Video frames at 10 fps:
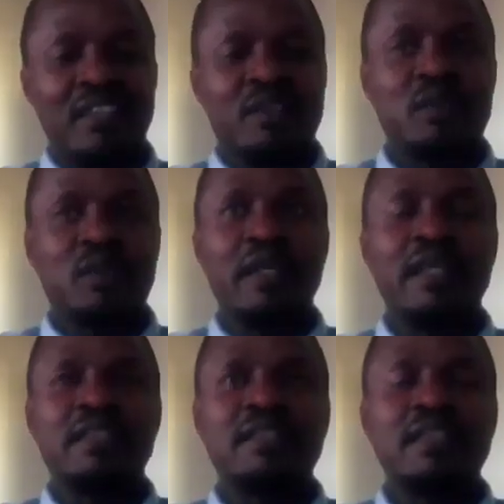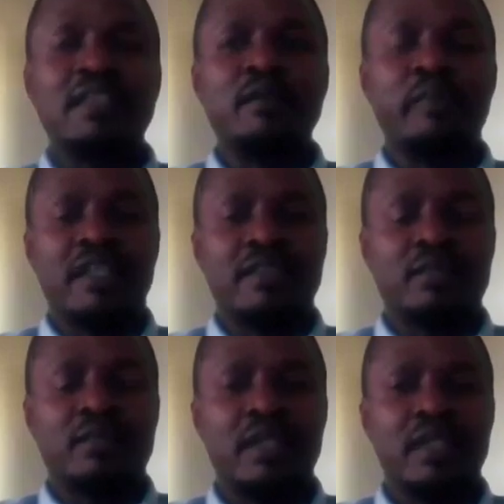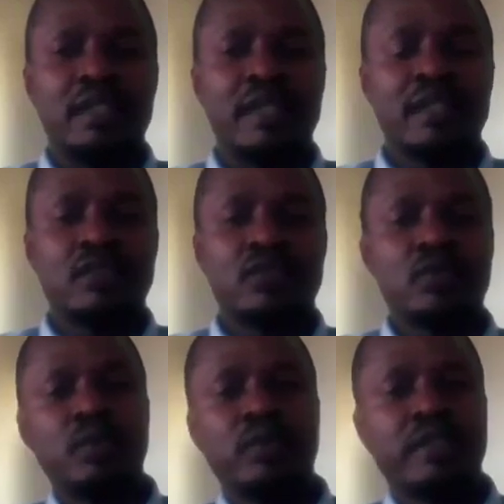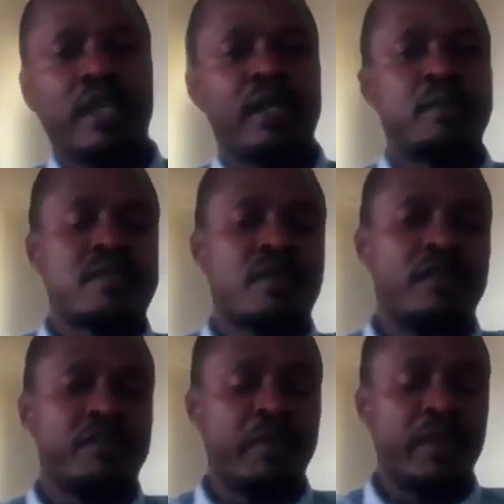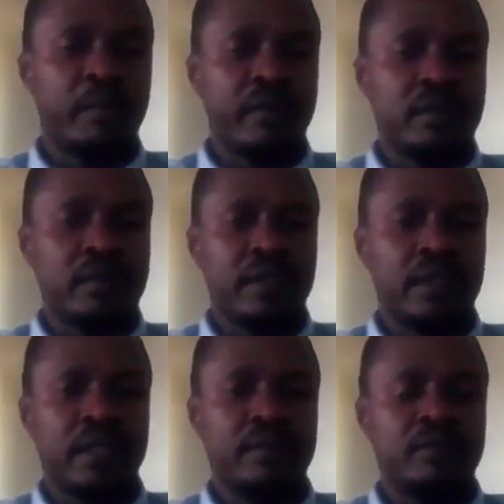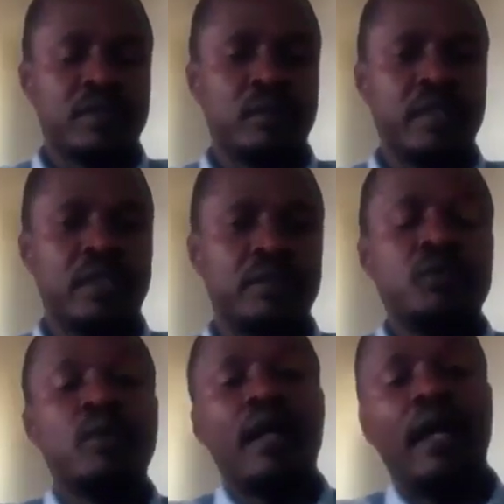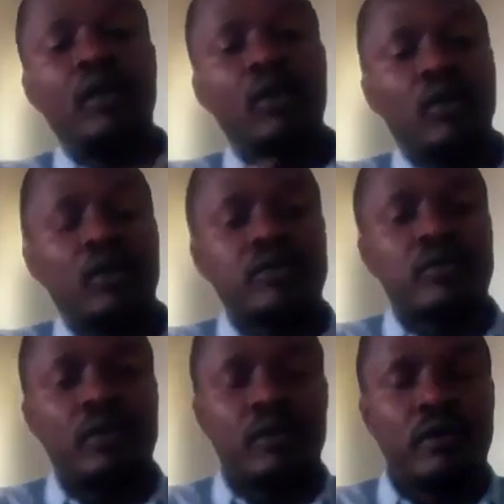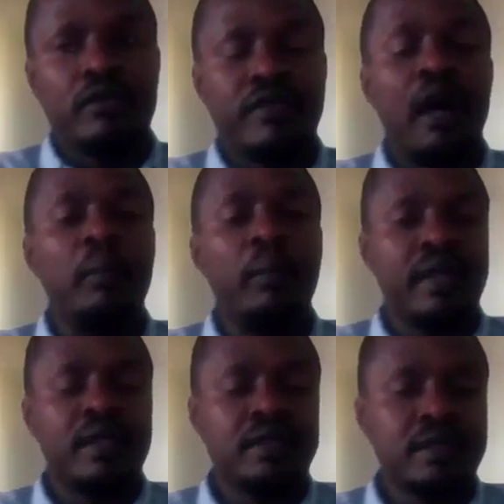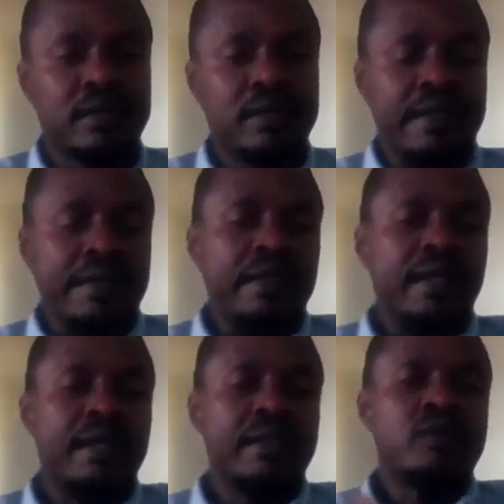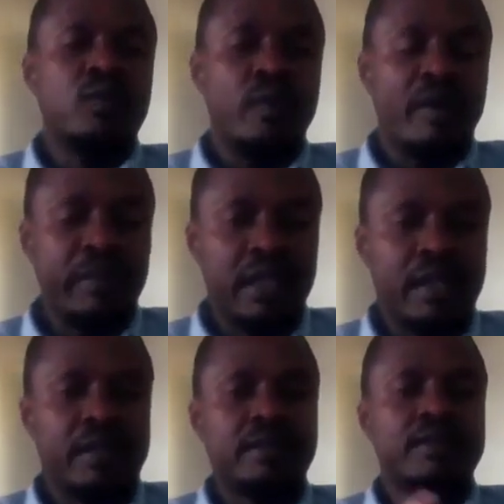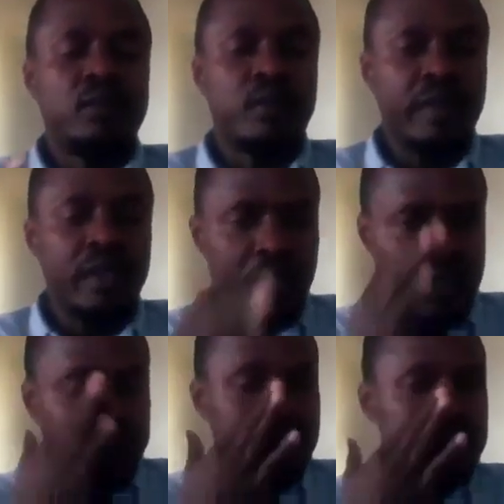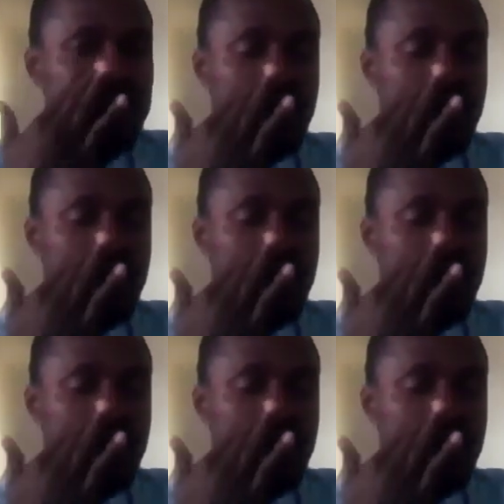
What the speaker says: so it depends. We get two types of people. So we do a lot of awareness through webinars, through emails.